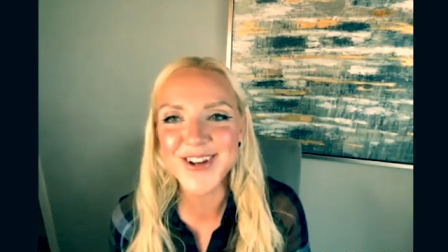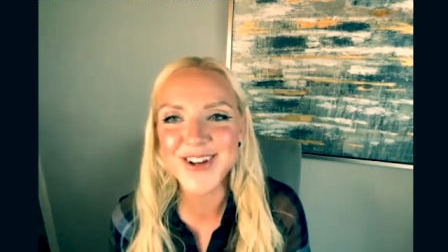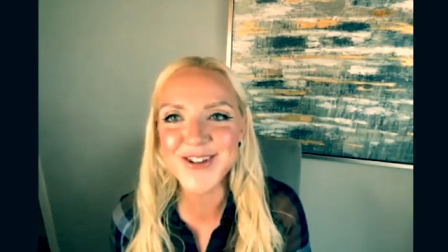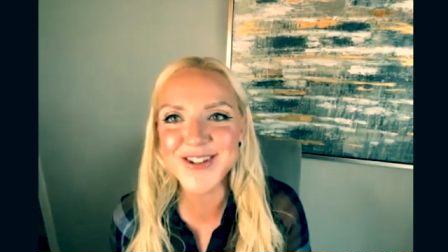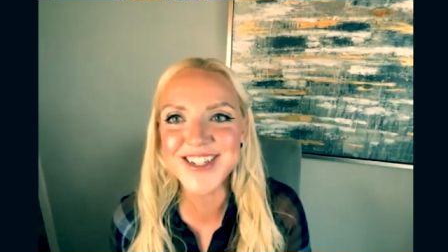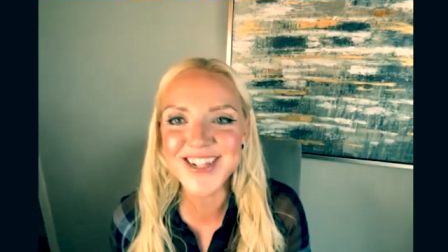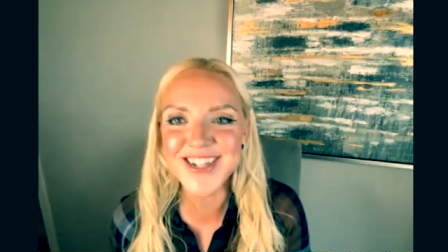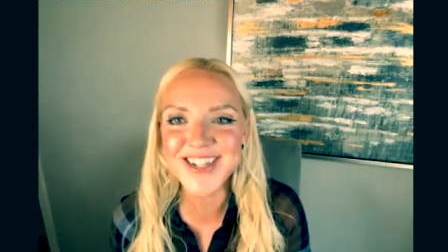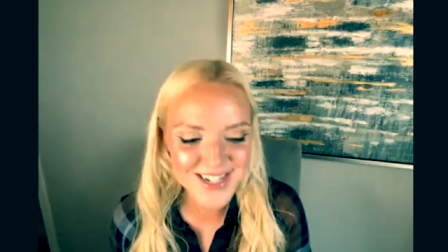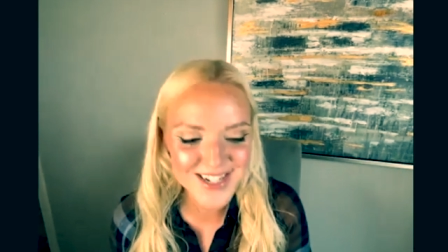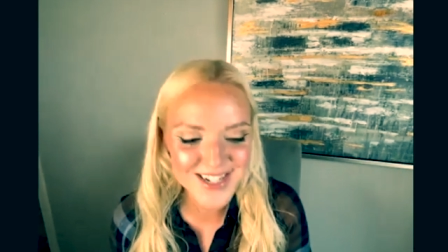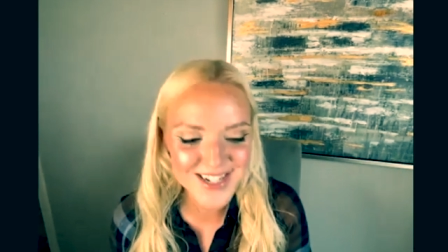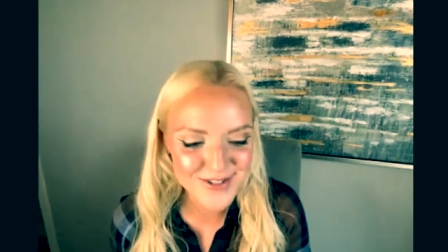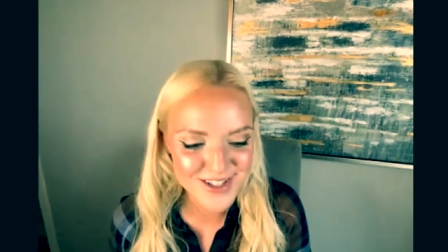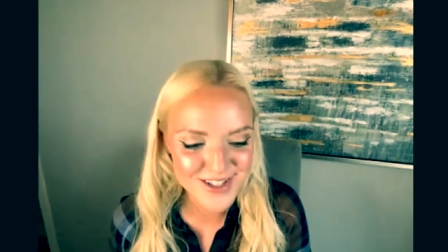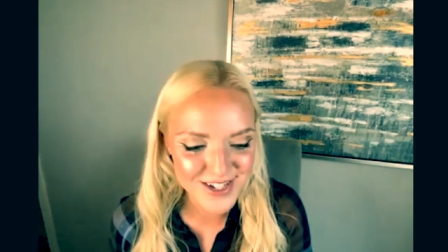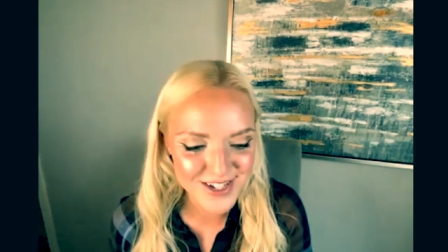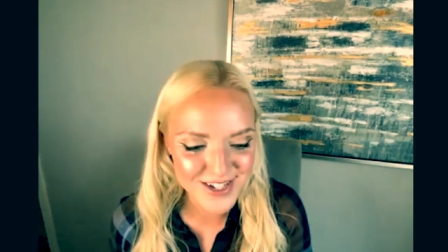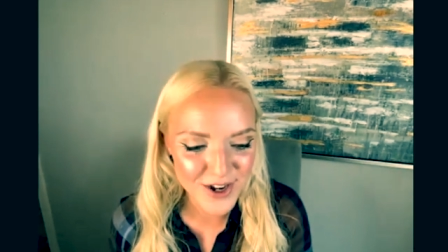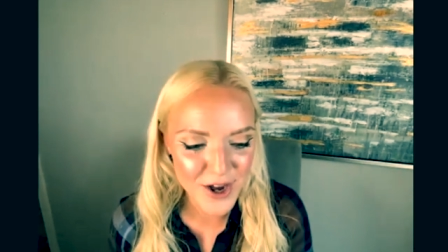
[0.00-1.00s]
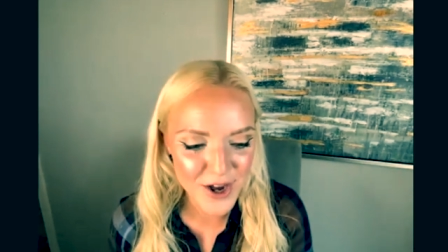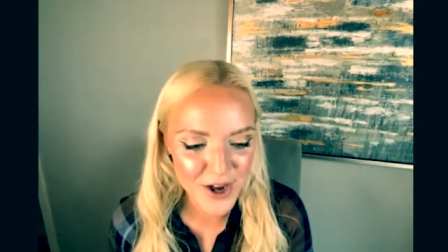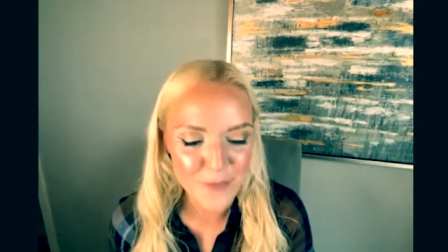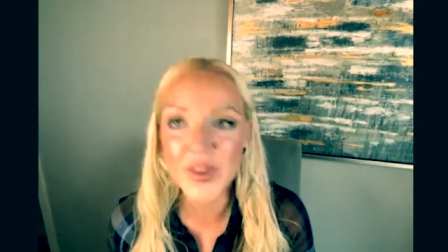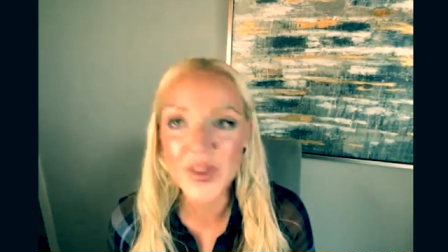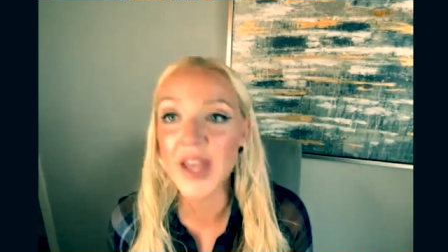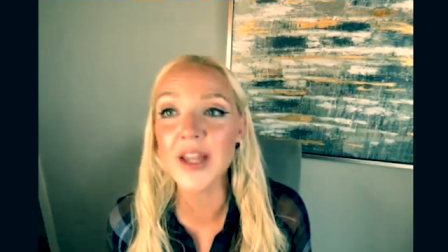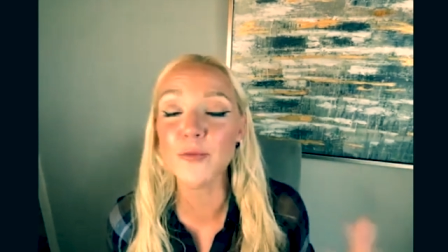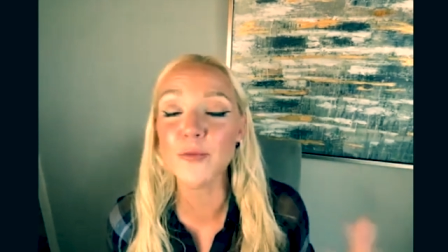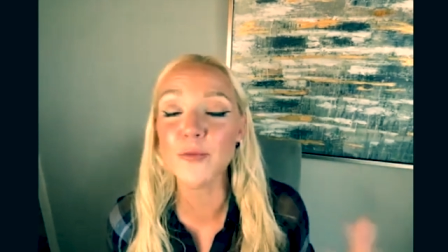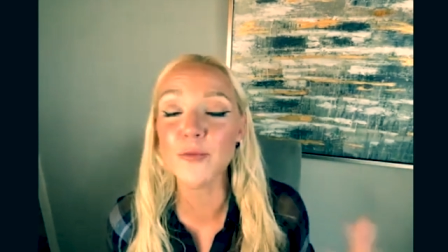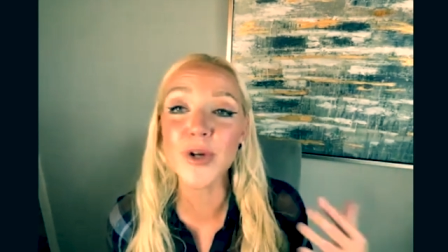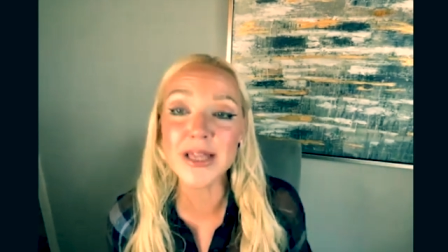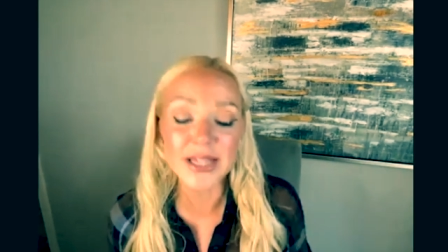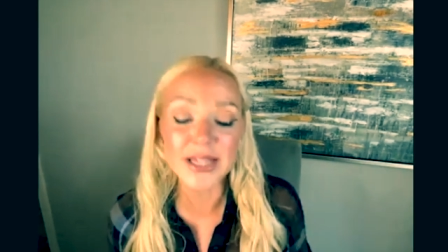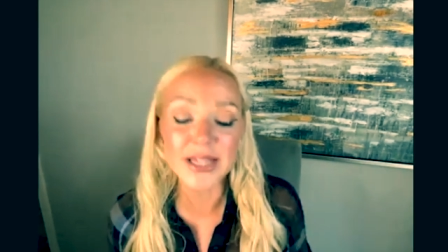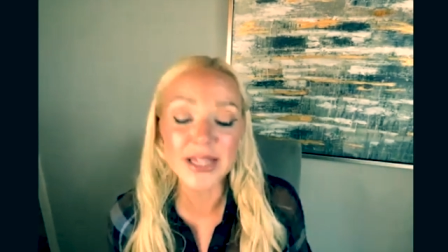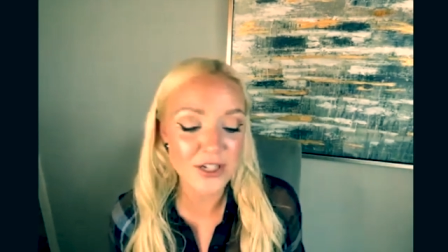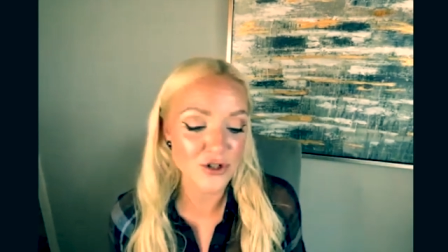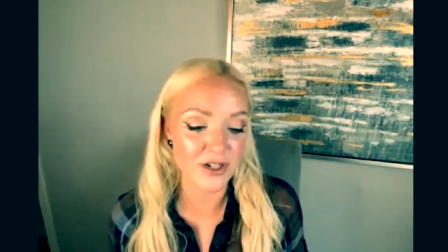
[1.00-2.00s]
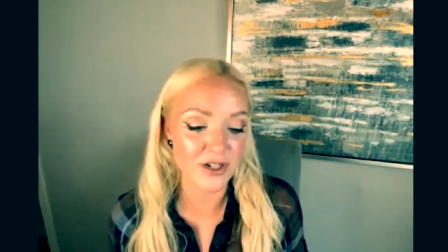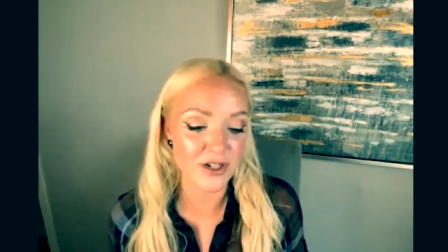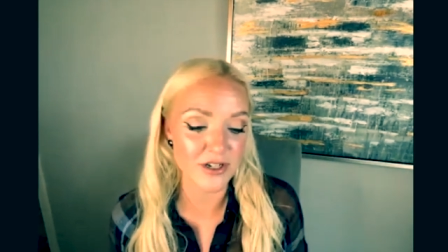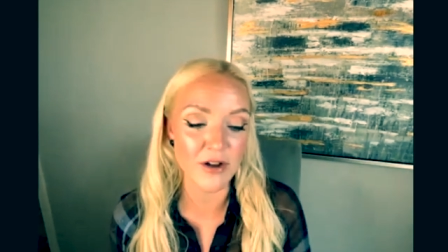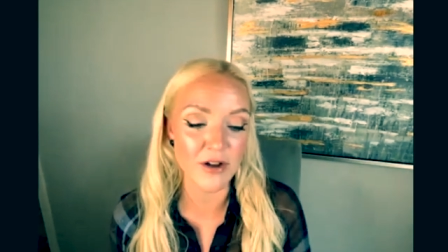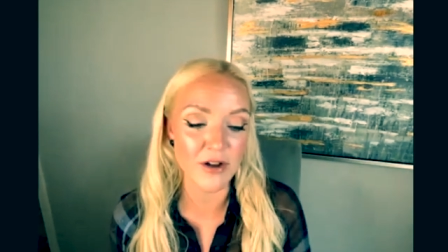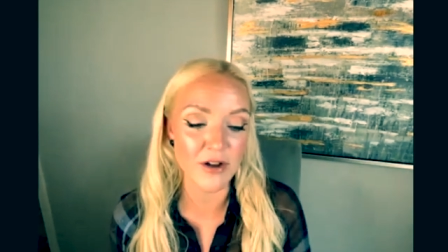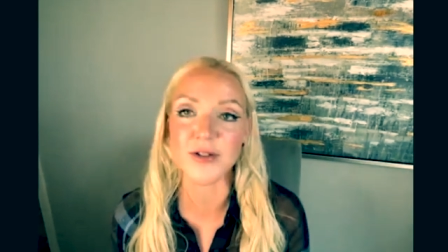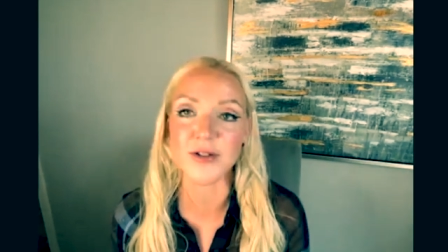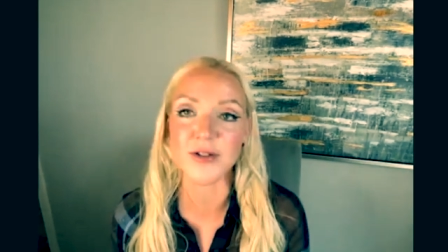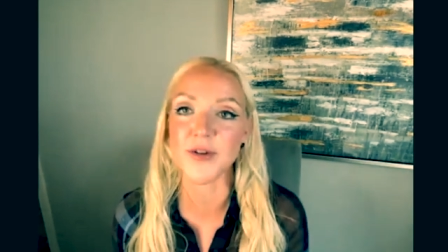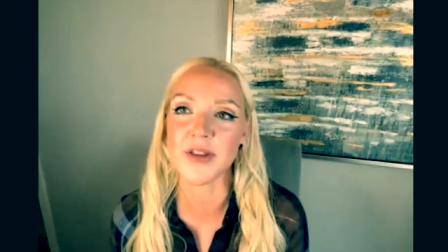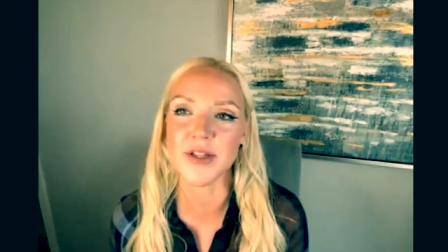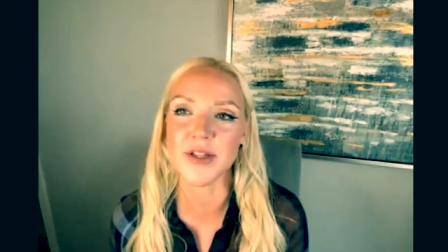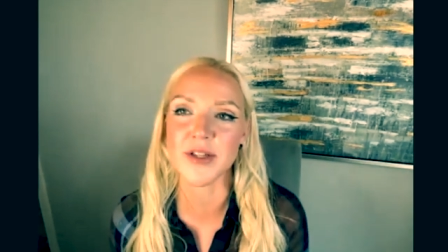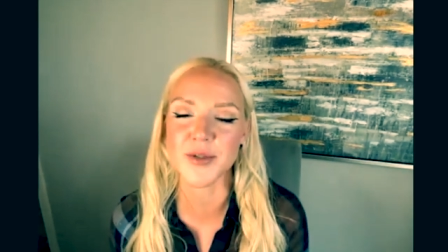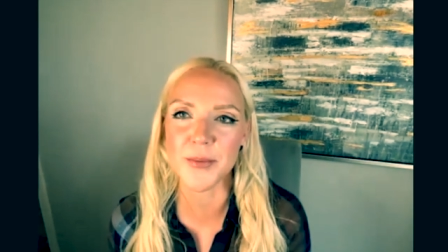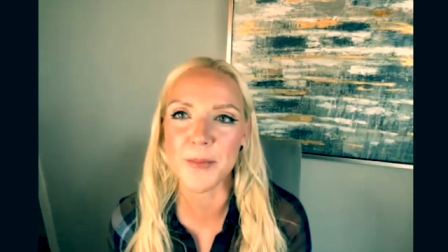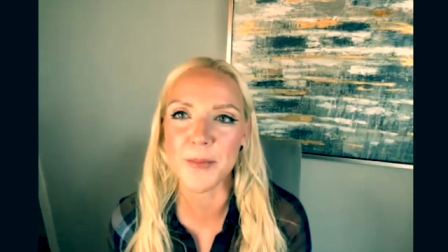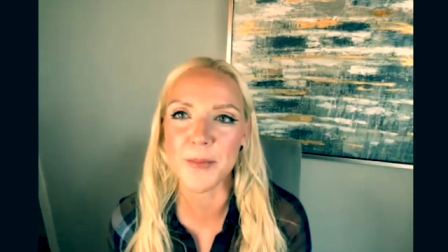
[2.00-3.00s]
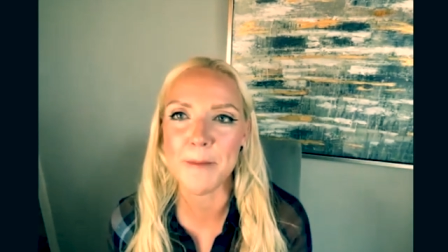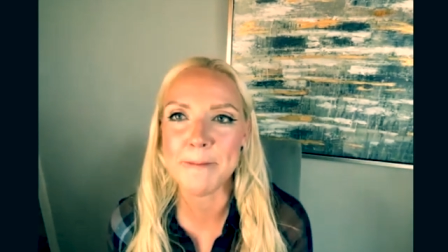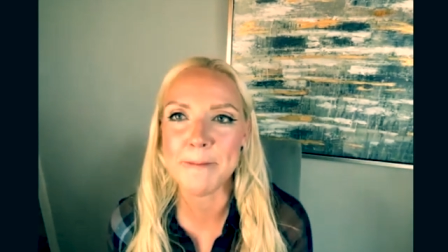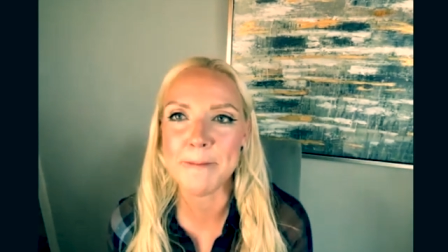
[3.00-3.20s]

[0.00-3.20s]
you're just going to deal with it. Um, and then religion is also under this one.